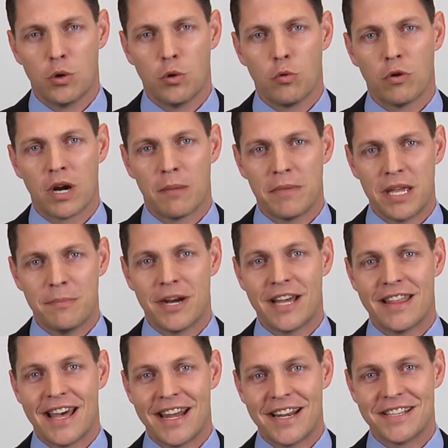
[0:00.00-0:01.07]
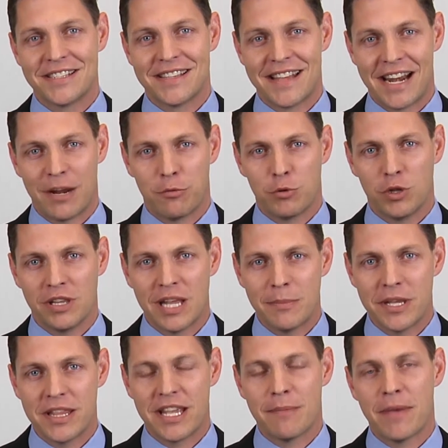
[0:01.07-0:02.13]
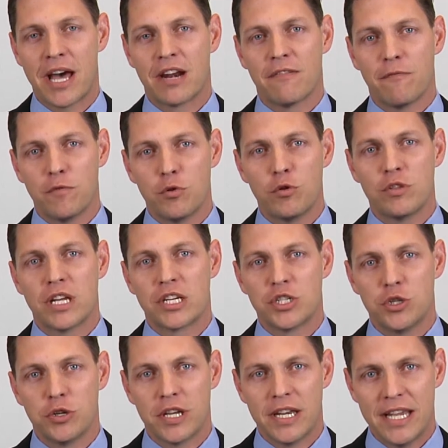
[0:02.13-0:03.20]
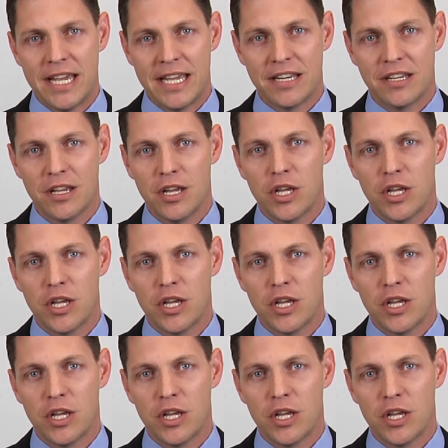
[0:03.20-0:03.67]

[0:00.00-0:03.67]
What I mean by that is that it will limit the amount of food that you can eat.